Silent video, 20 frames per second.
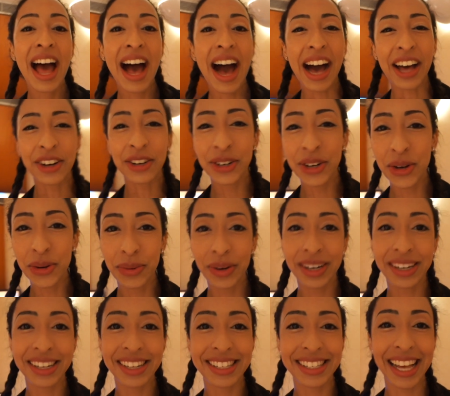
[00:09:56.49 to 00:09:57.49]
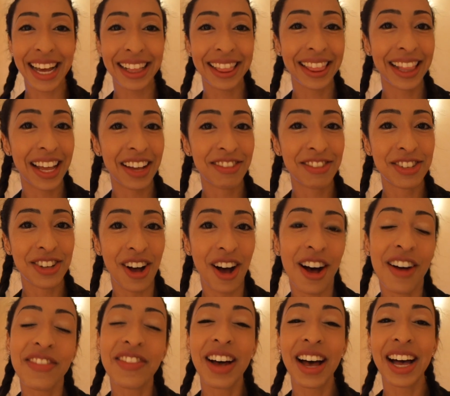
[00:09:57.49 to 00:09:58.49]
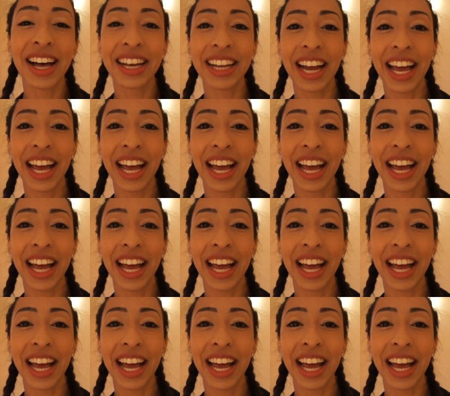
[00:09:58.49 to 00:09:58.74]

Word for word: I don't know where it is I left off at.